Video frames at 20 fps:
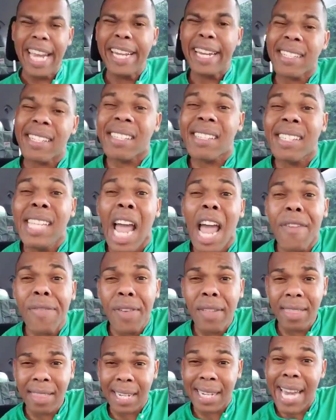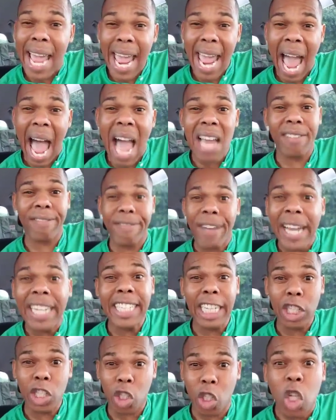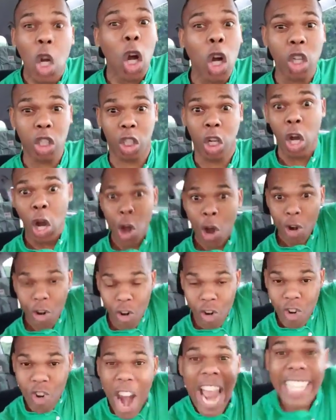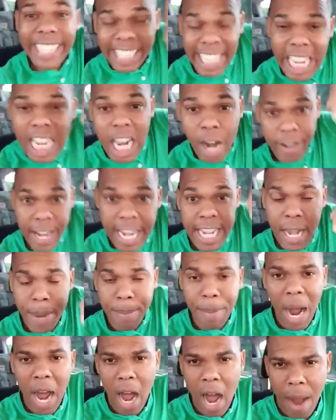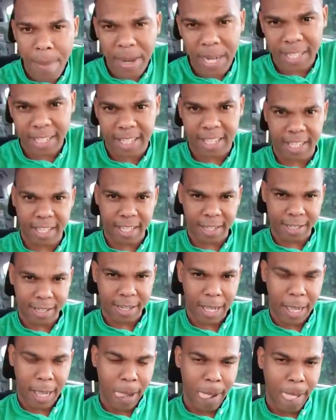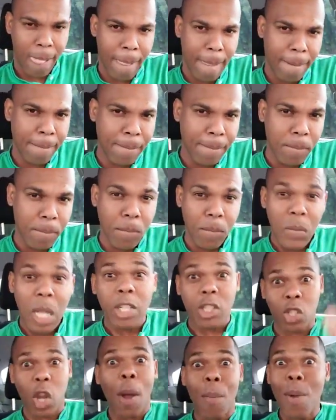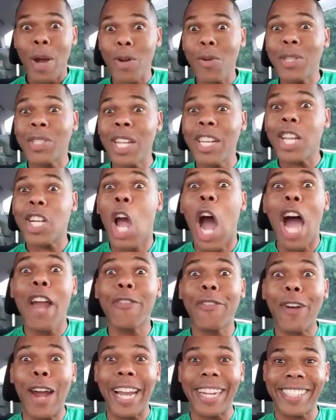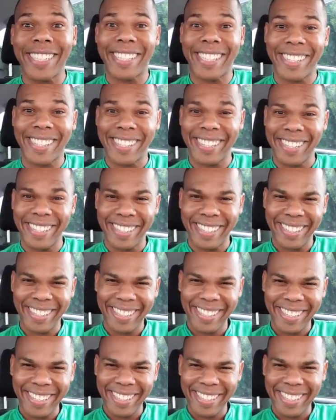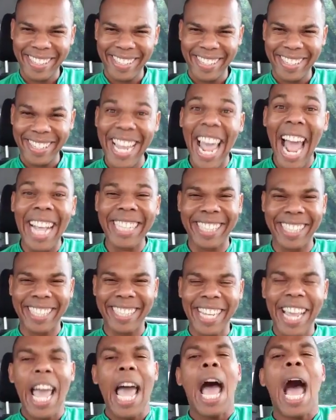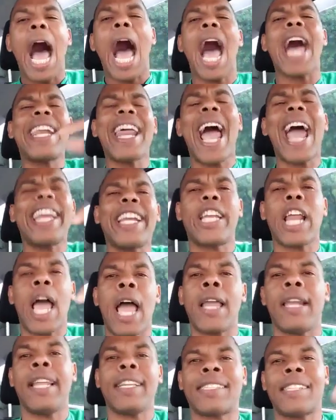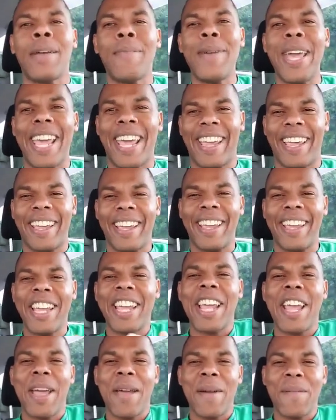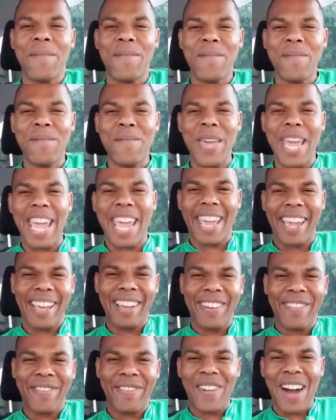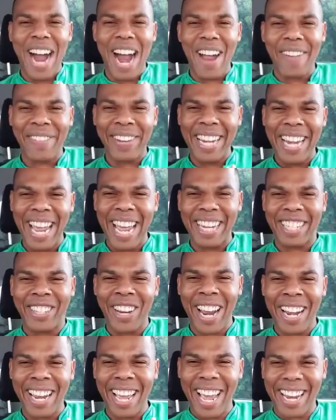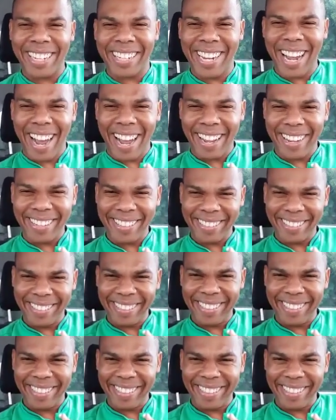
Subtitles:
in the Seventh-day Adventist Church right here in the Bahamas. Someone who's in the conference. Yes. And listen me, Marvin, Adrian, Edgar,